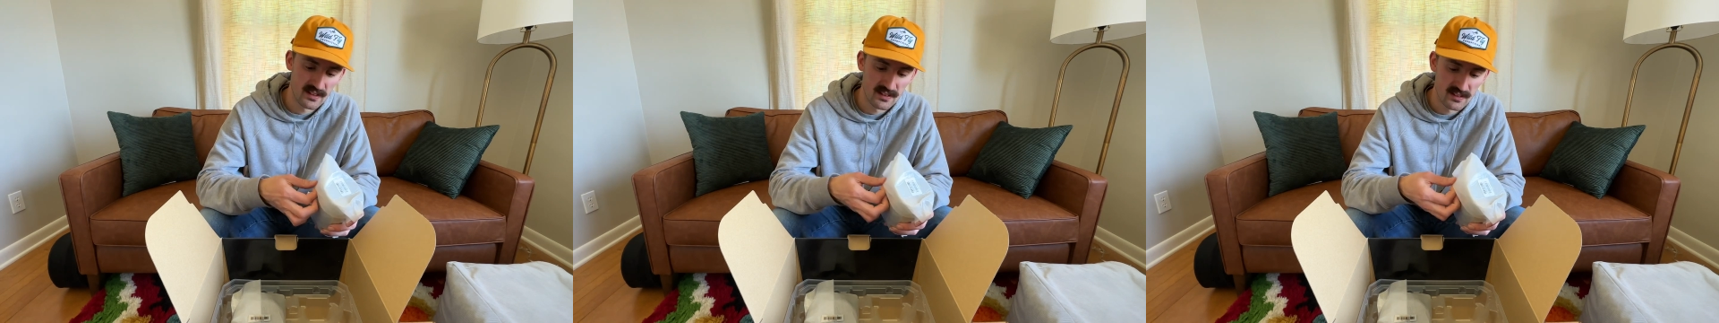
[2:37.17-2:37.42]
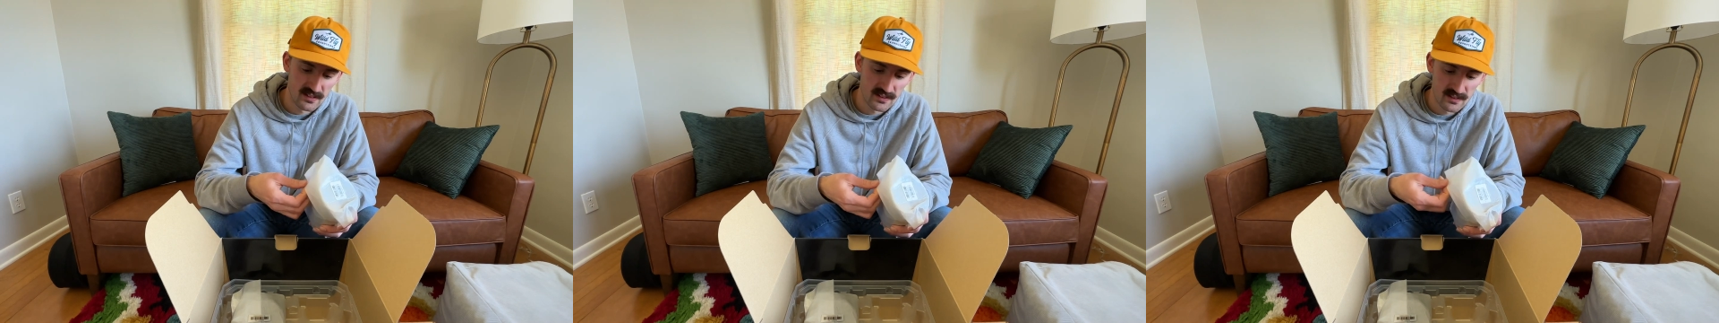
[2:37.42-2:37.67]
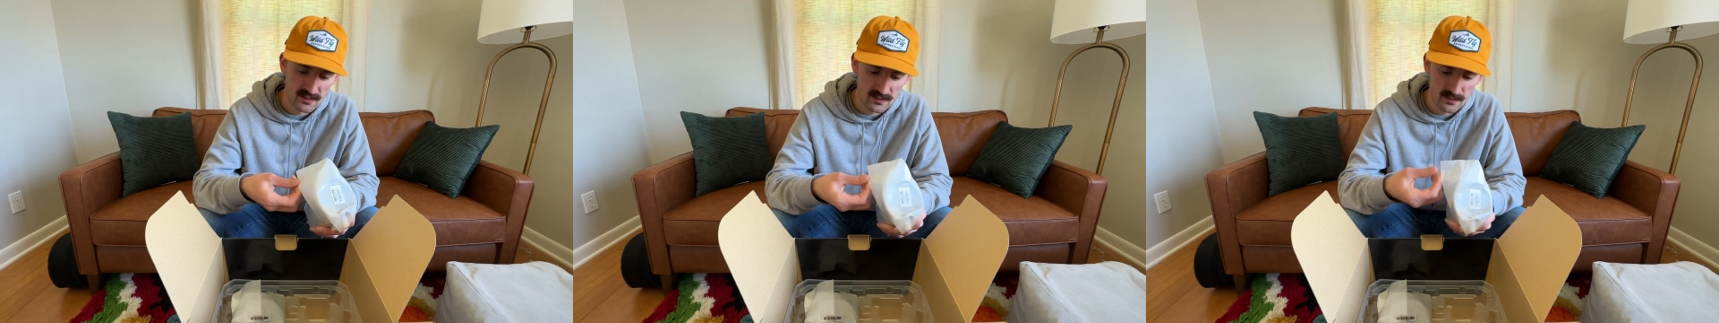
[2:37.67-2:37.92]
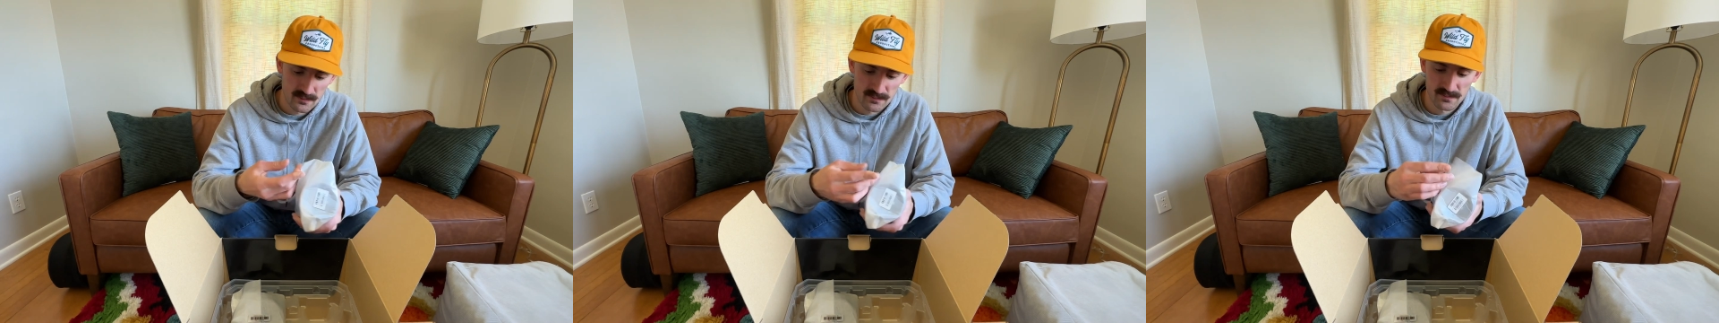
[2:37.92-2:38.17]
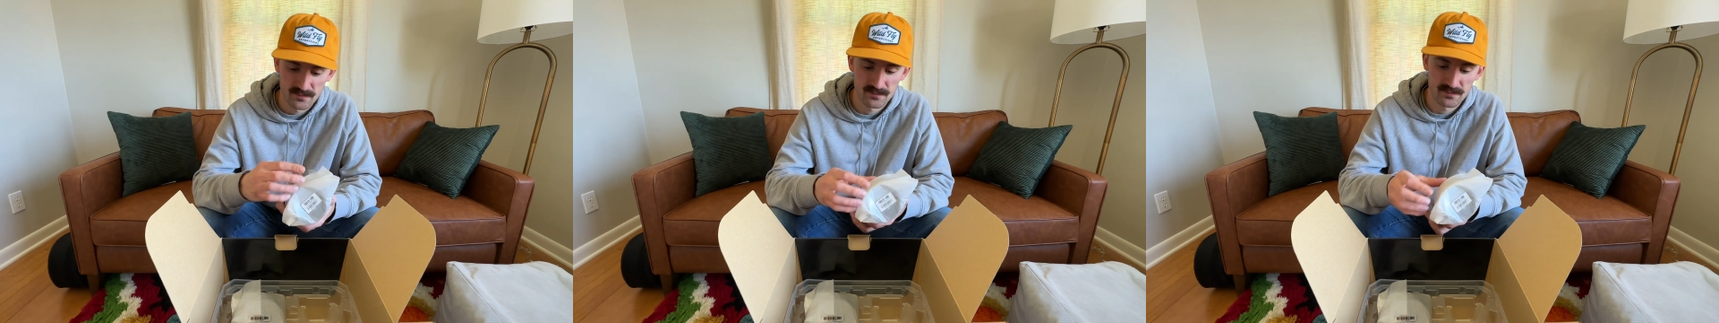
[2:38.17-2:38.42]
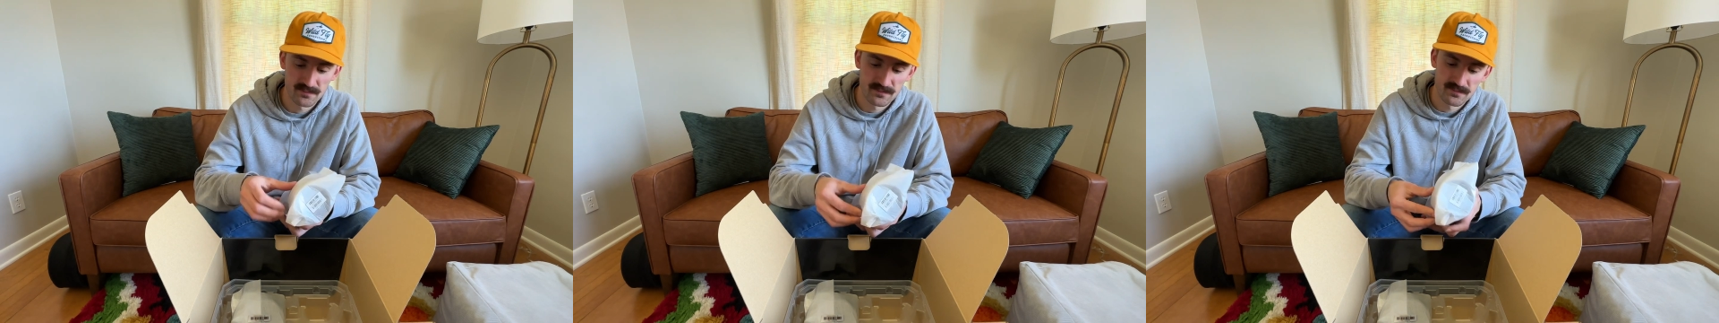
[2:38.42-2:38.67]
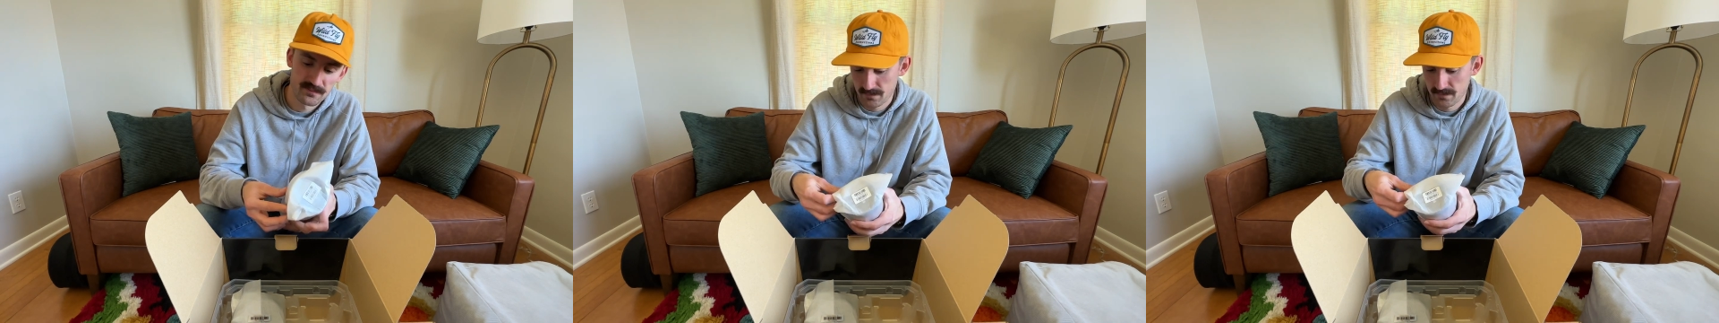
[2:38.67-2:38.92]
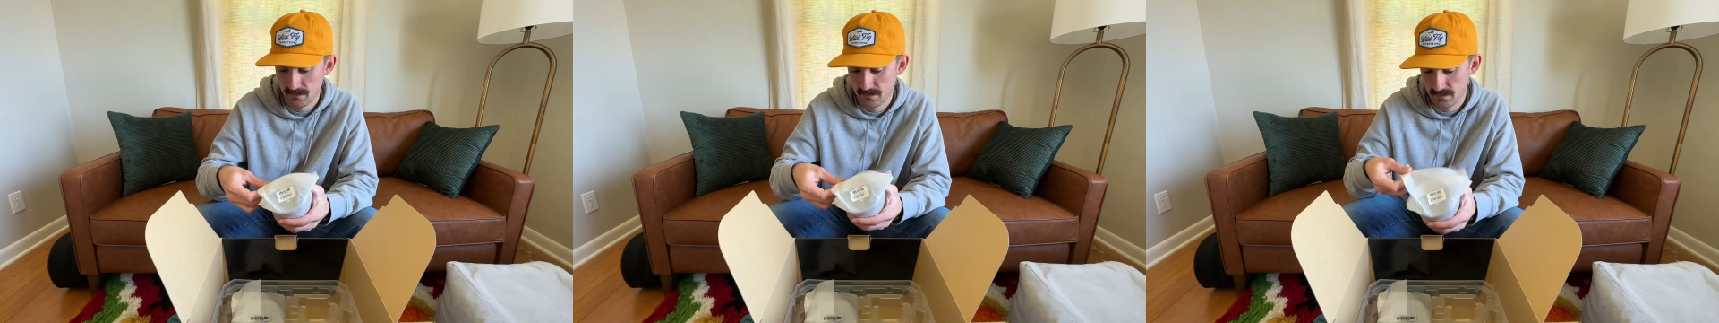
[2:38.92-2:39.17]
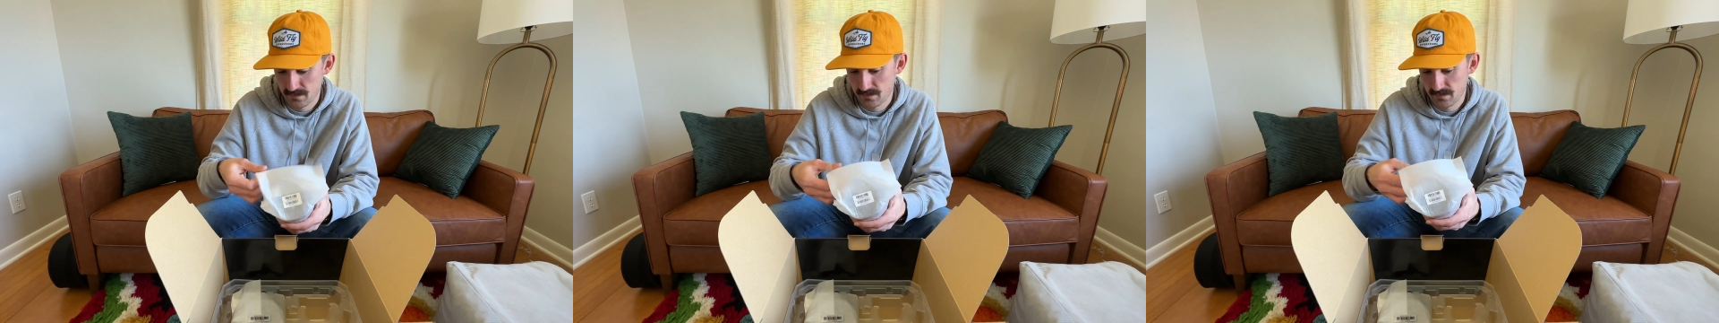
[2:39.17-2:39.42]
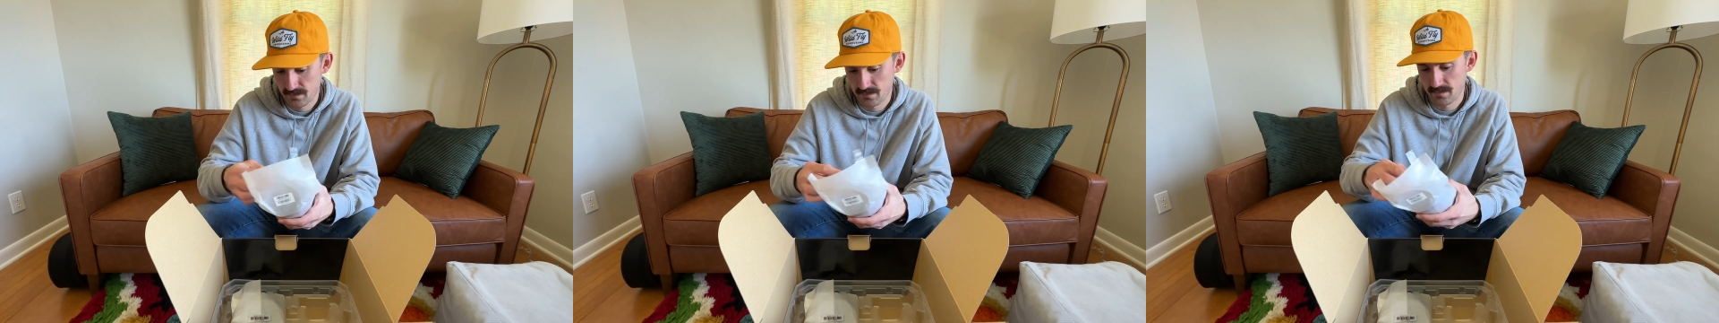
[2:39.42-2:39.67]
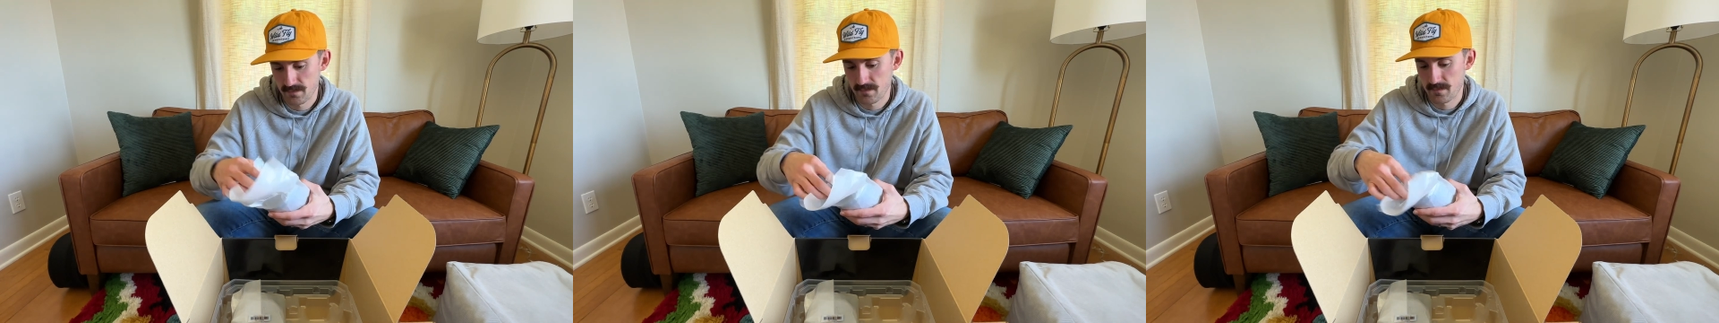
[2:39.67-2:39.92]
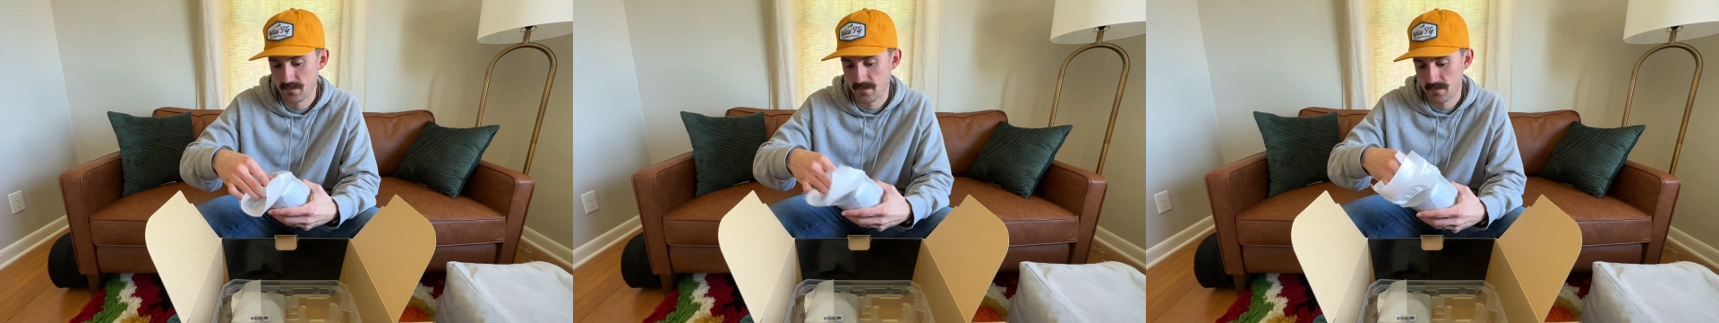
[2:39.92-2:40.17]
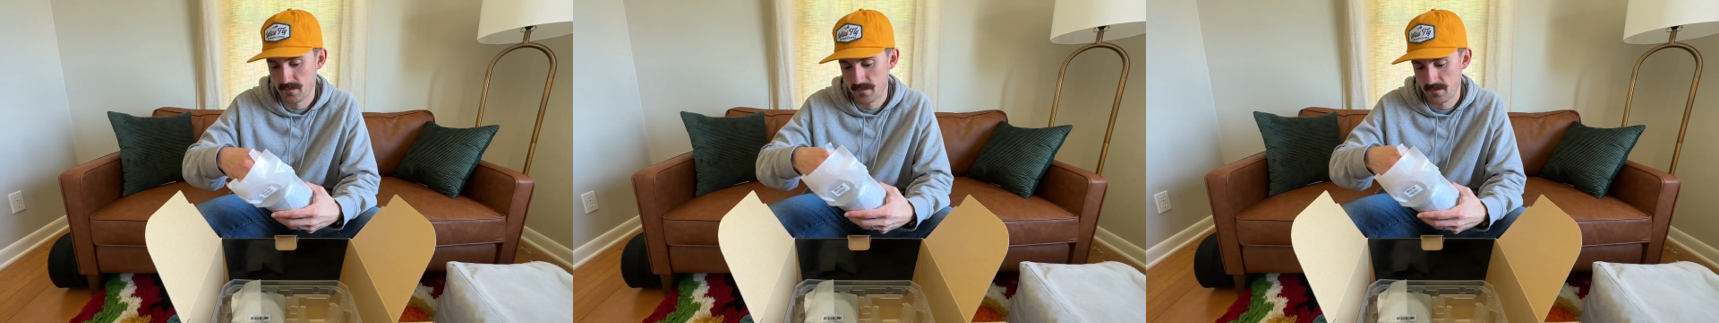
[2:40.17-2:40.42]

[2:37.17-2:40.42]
[no speech]